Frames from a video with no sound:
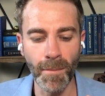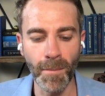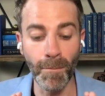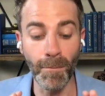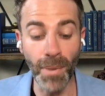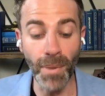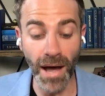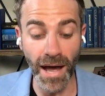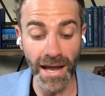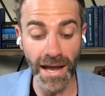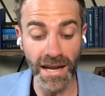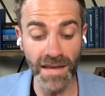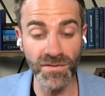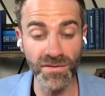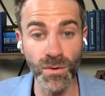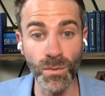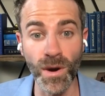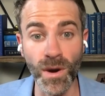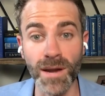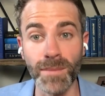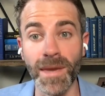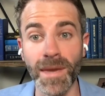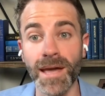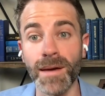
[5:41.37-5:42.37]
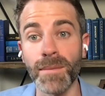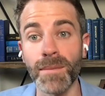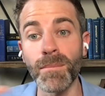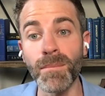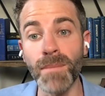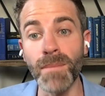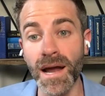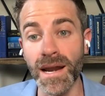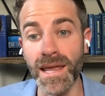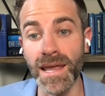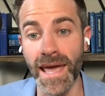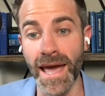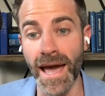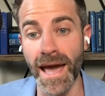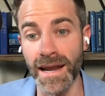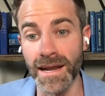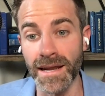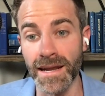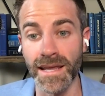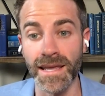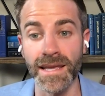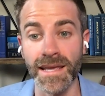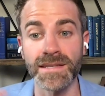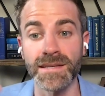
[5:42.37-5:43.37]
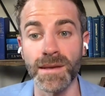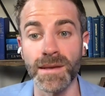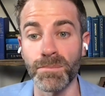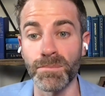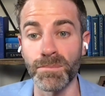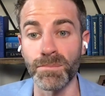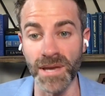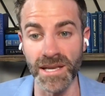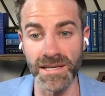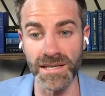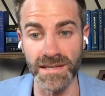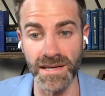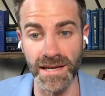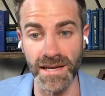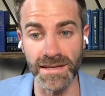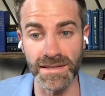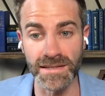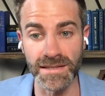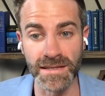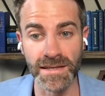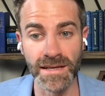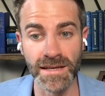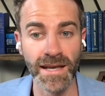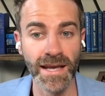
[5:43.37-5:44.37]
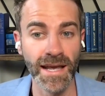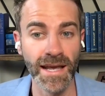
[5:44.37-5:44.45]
But if you want to make money at it, it's a business.